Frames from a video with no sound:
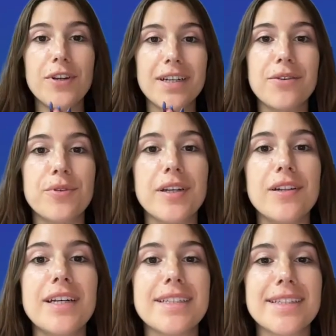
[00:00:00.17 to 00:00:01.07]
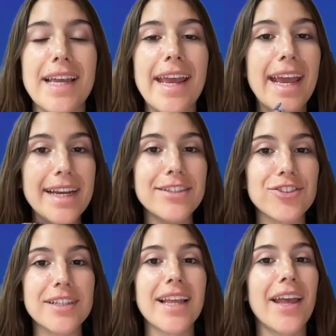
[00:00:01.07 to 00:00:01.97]
you're a real estate
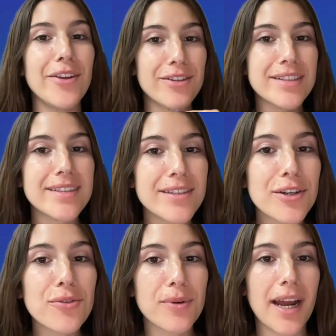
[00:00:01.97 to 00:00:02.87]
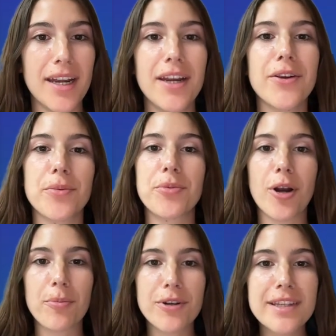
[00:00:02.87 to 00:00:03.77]
agent and you're still writing your
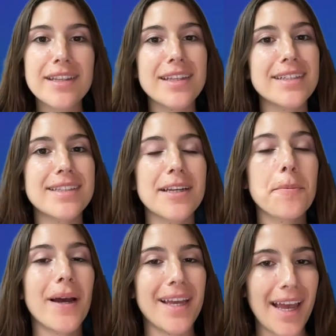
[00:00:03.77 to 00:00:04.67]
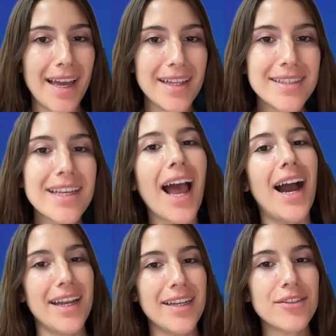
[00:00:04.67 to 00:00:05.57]
property listing by hand,
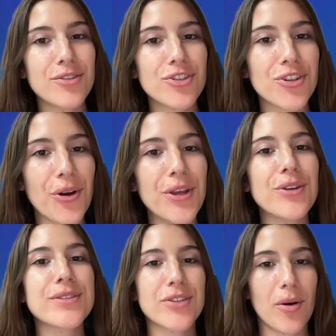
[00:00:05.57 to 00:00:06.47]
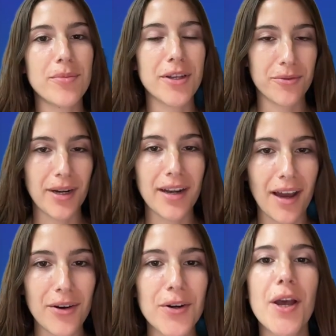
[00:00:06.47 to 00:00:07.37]
I need to show you something right
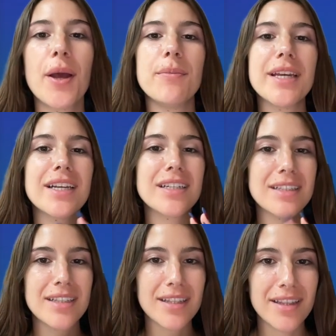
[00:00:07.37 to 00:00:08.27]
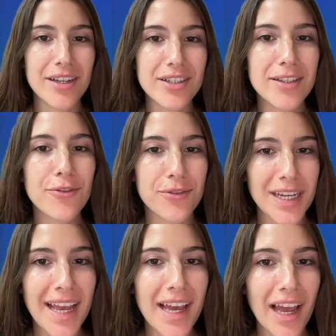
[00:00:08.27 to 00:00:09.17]
now because there's a
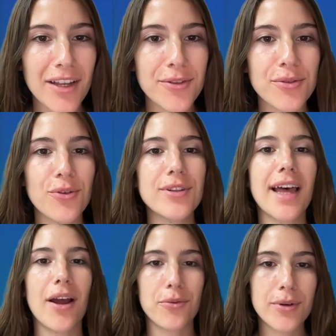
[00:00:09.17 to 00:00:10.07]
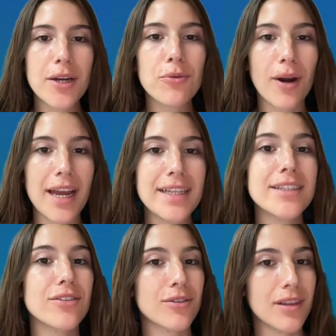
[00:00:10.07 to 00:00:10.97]
free AI tool that
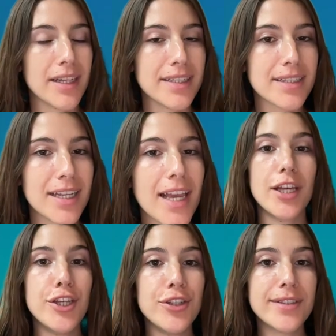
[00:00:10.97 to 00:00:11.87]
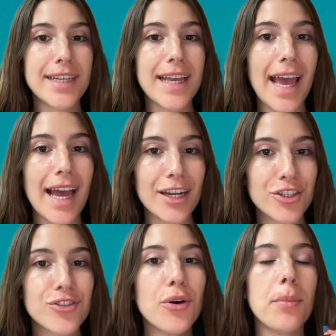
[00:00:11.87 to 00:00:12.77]
rewrites your listing using
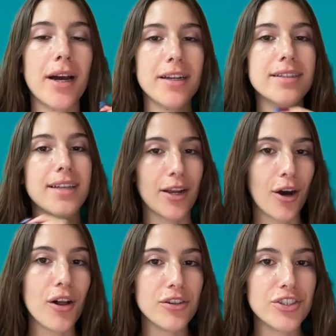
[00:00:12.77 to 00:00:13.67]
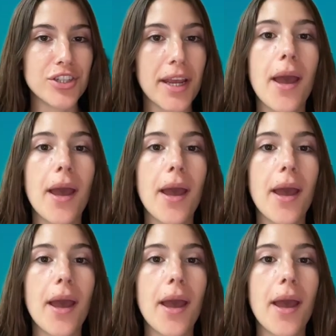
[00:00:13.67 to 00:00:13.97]
actual buyer psychology.